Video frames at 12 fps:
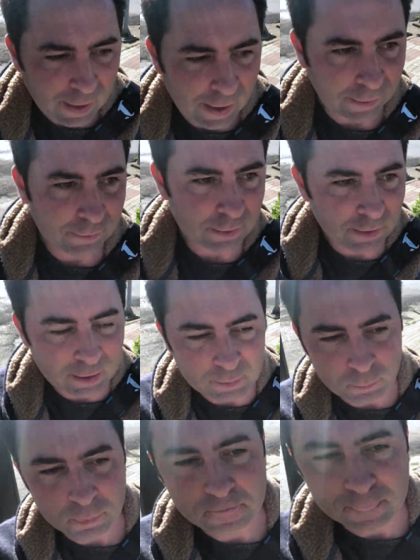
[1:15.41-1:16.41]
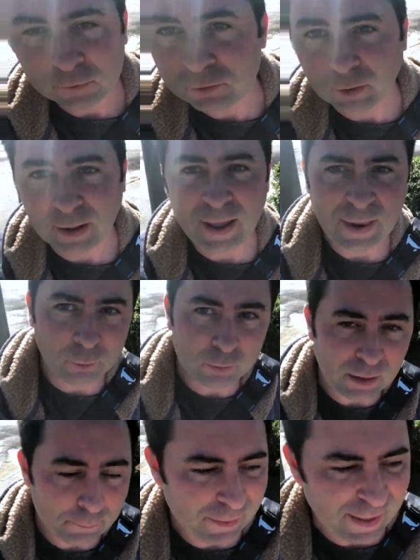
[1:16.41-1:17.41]
and so I had
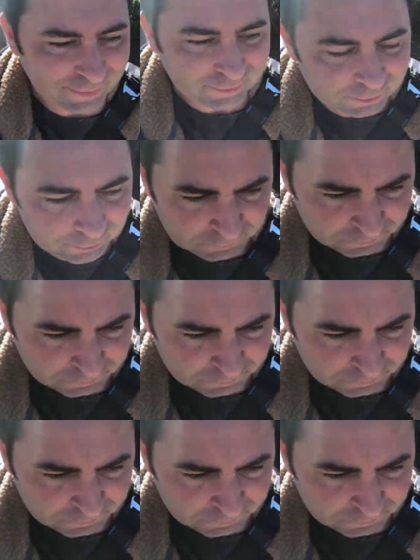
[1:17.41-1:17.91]
all that planned.